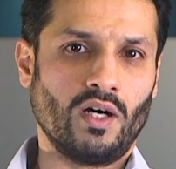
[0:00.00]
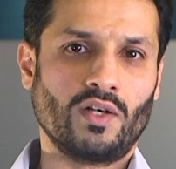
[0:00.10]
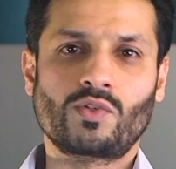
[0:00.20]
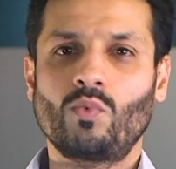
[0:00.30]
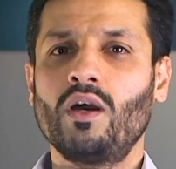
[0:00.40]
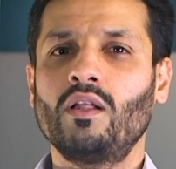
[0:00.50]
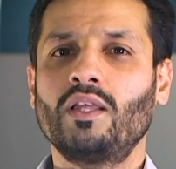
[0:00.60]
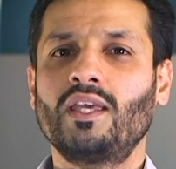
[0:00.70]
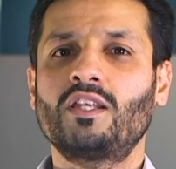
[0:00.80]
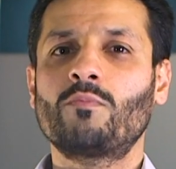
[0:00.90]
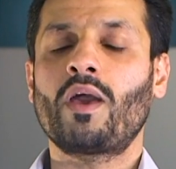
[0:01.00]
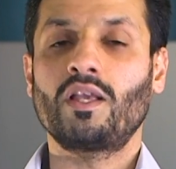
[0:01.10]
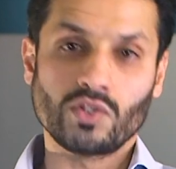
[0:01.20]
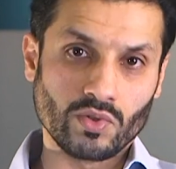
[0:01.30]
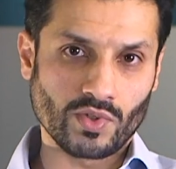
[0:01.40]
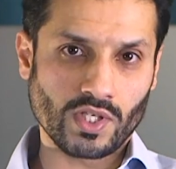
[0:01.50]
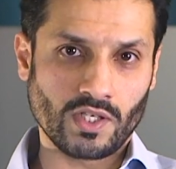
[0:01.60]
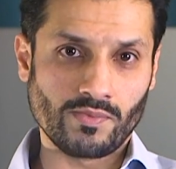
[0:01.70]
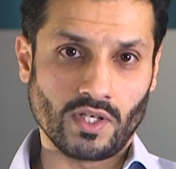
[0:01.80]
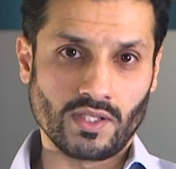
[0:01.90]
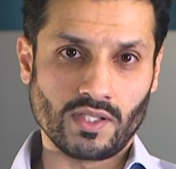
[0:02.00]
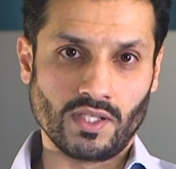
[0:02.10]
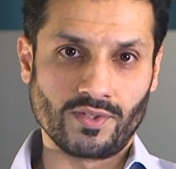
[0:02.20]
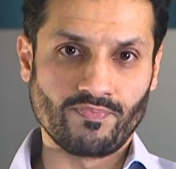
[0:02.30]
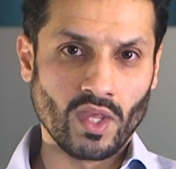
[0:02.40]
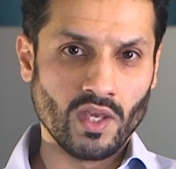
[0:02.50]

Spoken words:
ask? Well, it depends on your circumstances.